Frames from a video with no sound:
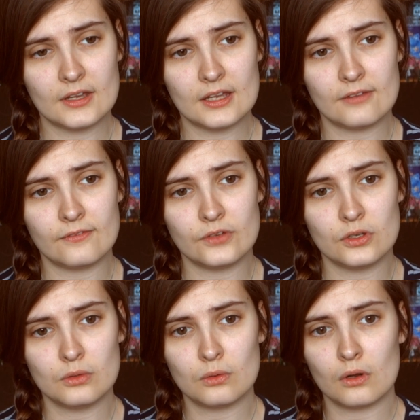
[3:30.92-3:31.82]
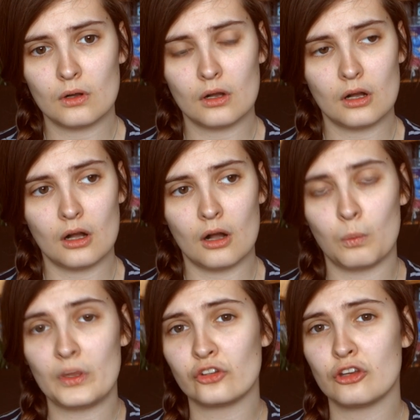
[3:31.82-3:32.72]
if you are
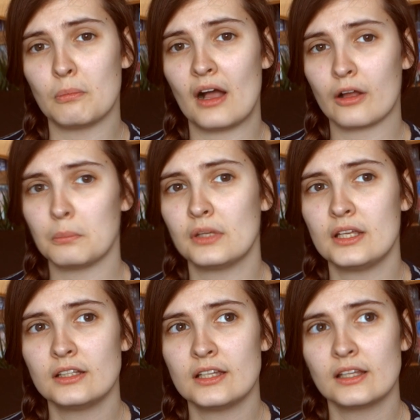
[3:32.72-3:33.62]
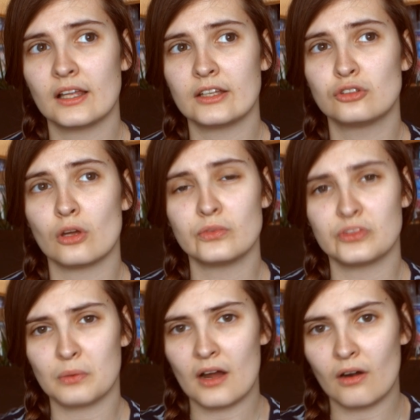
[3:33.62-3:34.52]
wheelchair bound completely, like, don't
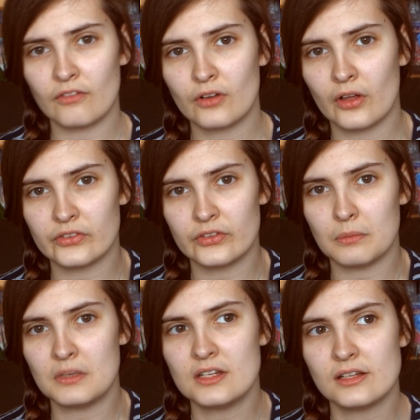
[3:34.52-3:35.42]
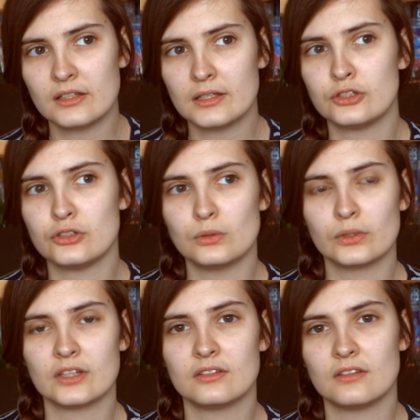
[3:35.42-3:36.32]
swear off concert immediately. Do
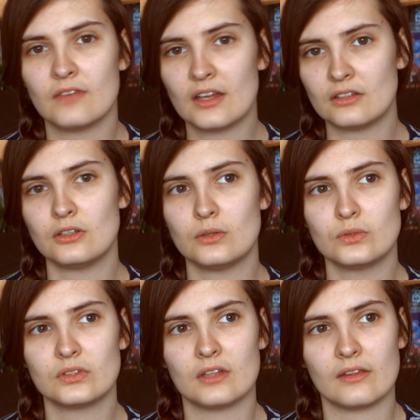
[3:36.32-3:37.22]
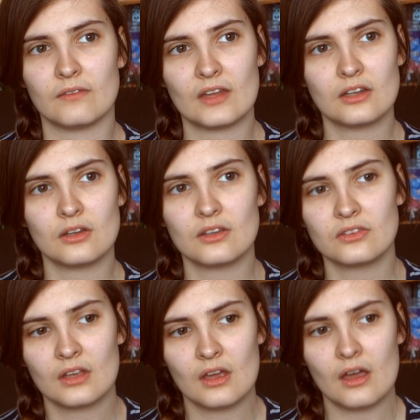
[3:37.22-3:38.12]
look into the venues and the
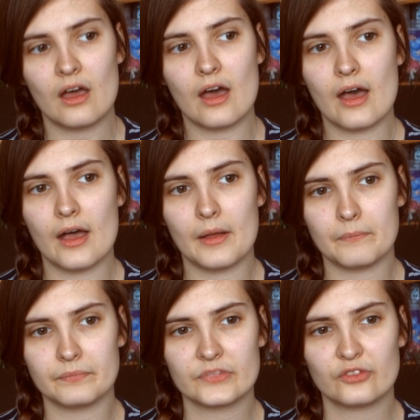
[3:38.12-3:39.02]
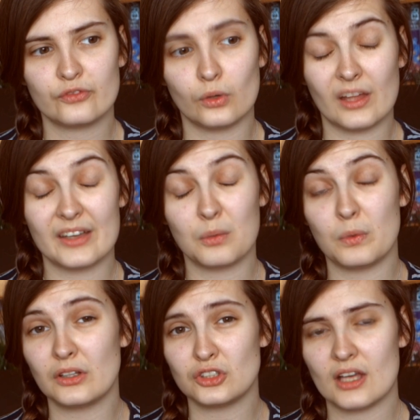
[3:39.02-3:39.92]
vendors for like
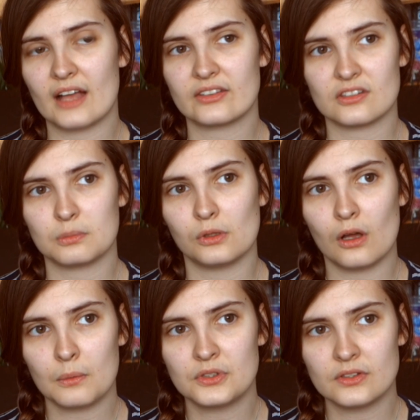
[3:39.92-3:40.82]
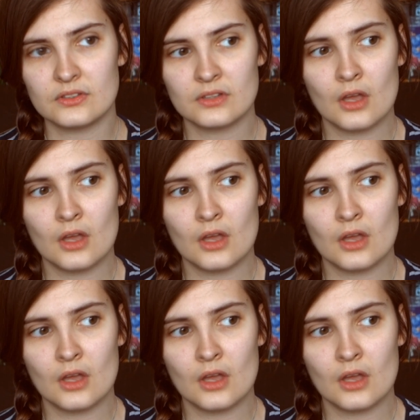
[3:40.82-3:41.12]
wheelchair accessible options.